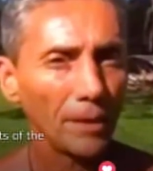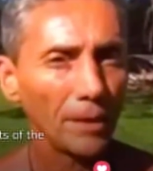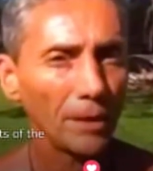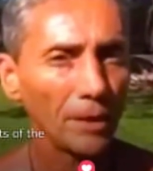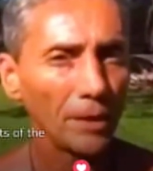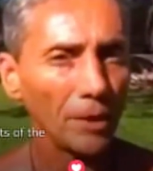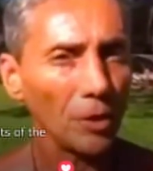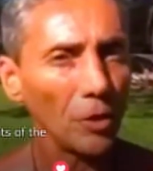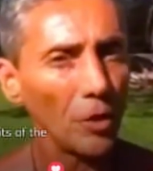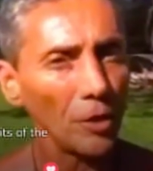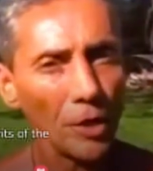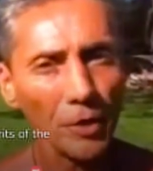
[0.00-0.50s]

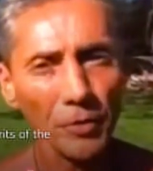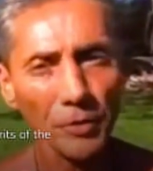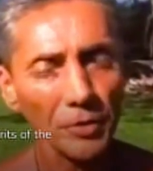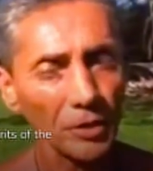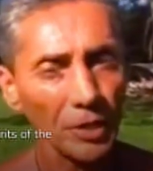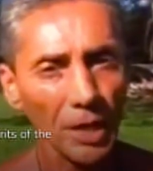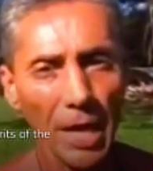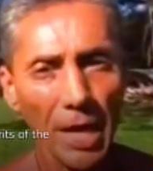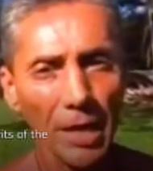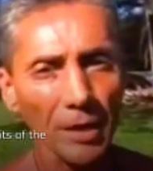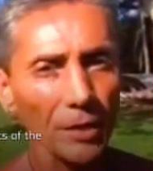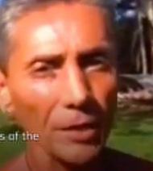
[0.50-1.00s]
You don't
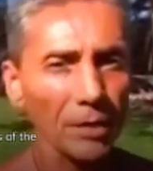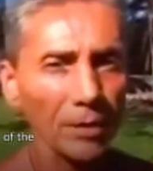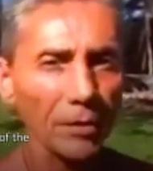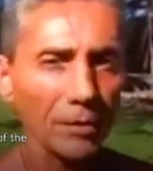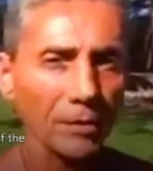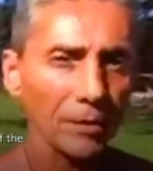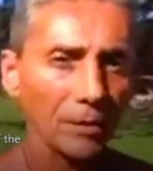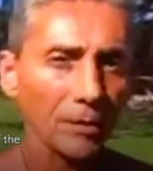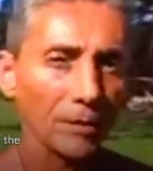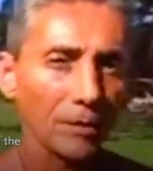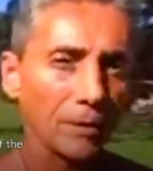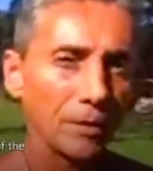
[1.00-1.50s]
understand it.
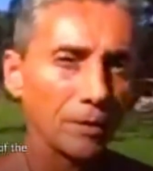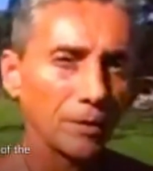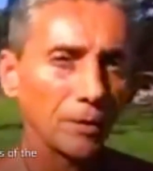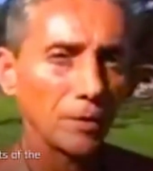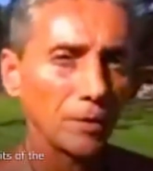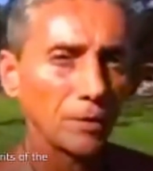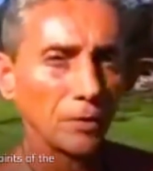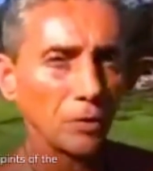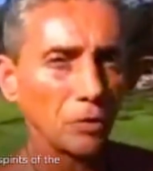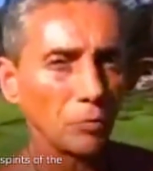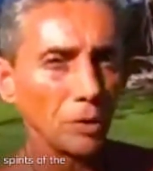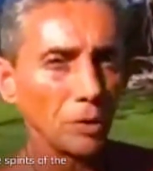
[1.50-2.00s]

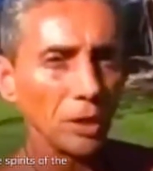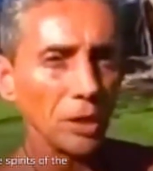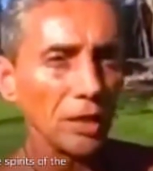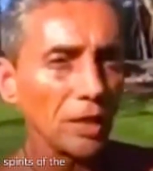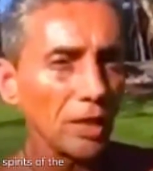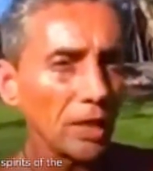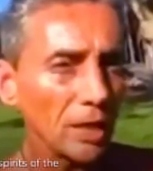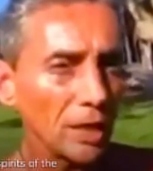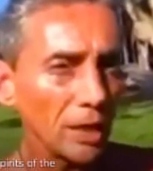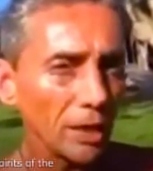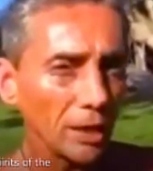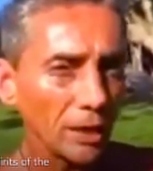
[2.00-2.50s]
You
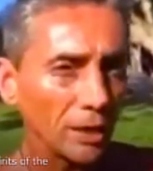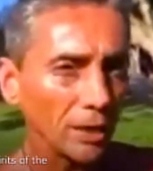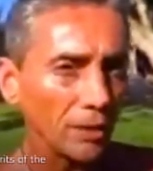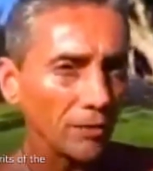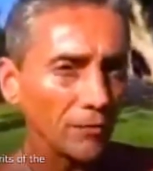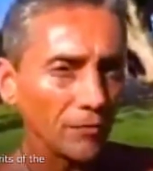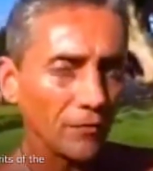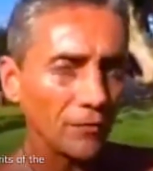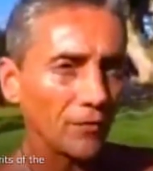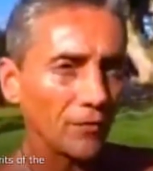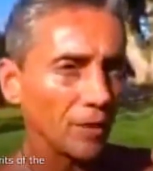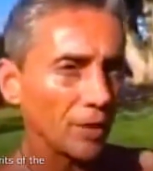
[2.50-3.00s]

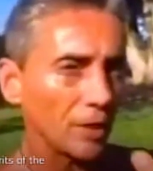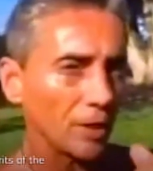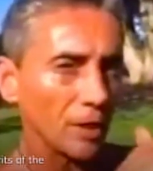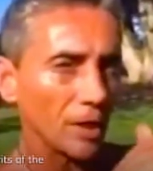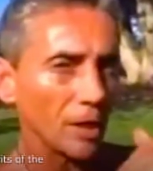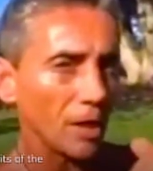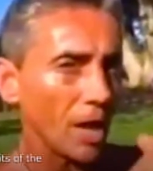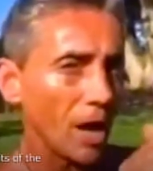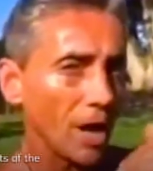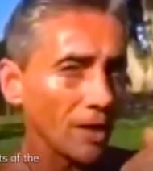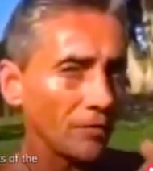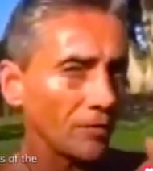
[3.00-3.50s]
believe in
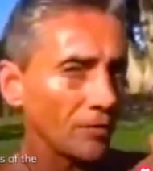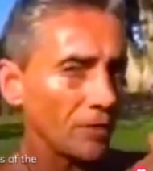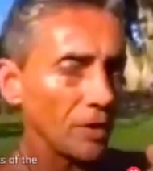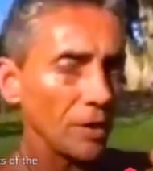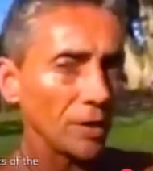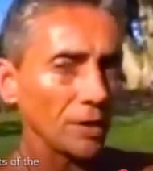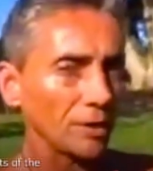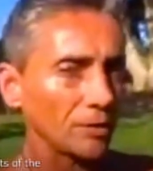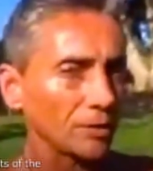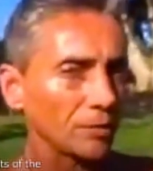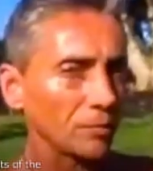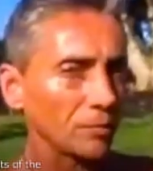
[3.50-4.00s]
a lot of things.